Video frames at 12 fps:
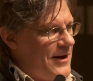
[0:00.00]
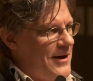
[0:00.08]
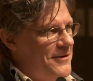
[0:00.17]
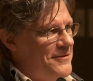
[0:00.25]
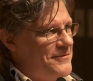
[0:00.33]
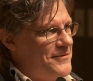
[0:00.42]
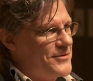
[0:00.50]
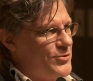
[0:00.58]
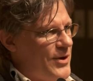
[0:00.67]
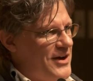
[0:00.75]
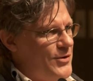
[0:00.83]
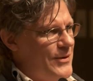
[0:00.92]
of
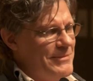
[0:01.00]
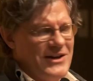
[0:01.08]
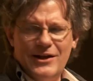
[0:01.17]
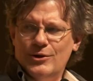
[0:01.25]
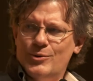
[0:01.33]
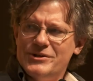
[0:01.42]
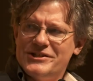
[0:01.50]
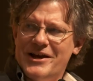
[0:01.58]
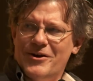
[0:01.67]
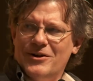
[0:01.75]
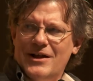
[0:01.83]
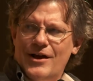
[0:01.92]
trying to imitate Lewis
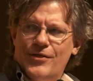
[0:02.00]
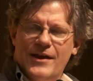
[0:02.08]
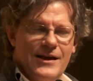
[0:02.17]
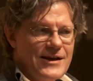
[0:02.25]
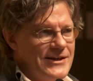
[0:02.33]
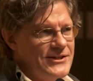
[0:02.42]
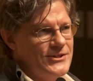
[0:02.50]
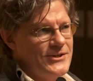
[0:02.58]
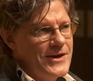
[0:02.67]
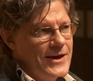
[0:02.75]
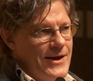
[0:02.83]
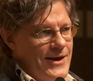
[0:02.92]
Carroll, I think, is
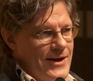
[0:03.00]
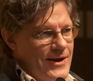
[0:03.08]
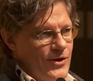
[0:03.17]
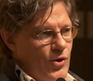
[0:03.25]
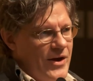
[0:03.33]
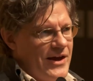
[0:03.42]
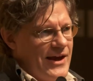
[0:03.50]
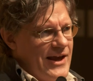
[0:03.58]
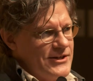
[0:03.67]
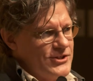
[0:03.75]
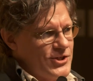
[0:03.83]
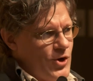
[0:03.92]
going
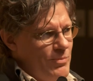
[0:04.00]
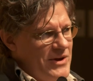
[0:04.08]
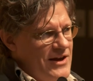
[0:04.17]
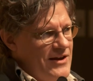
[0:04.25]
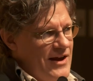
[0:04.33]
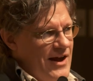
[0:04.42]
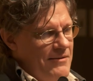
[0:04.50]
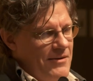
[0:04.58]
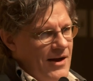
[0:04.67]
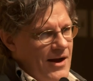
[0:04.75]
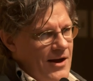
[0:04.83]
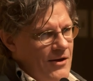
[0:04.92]
against so many uh,
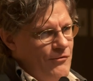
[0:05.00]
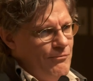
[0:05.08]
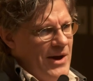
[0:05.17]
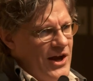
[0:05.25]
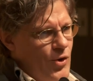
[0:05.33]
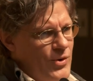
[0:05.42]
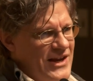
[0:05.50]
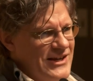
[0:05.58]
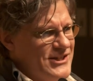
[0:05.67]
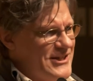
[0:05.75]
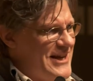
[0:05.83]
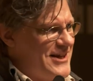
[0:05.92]
of my own
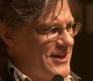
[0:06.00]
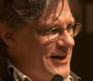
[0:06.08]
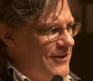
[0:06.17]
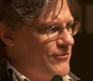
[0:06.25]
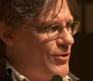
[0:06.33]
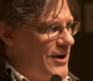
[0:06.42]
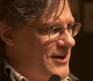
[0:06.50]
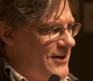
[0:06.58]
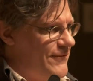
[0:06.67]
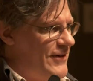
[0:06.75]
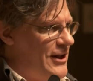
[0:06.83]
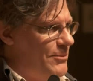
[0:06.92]
instincts that I've tried to
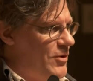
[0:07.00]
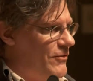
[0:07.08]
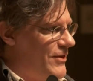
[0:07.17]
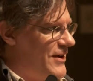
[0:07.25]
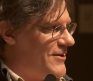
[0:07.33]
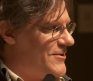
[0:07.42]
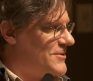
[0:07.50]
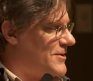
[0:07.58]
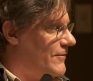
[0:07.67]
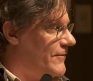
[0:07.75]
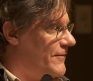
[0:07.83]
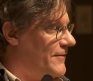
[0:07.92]
develop over the years
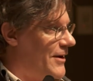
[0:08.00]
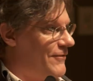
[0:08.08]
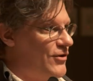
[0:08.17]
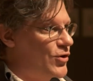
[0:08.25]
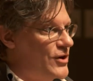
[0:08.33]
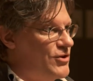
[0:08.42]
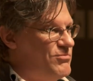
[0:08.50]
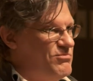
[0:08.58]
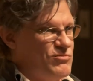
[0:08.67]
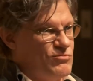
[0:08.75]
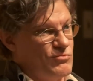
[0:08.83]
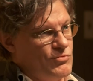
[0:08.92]
of, of good
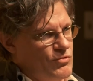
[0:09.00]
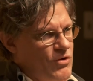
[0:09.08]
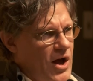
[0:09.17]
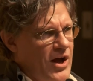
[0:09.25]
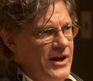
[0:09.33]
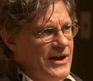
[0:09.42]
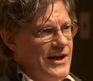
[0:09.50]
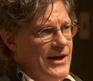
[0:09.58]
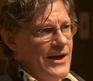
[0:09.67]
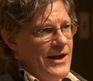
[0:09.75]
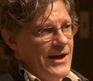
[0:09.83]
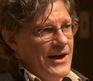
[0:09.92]
drawing.
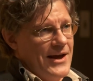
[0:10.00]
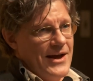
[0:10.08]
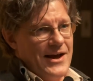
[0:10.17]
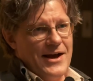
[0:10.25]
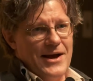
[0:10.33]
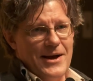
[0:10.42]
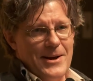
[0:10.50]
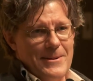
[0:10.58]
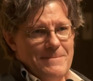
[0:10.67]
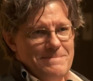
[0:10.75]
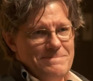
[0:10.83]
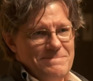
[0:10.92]
Um,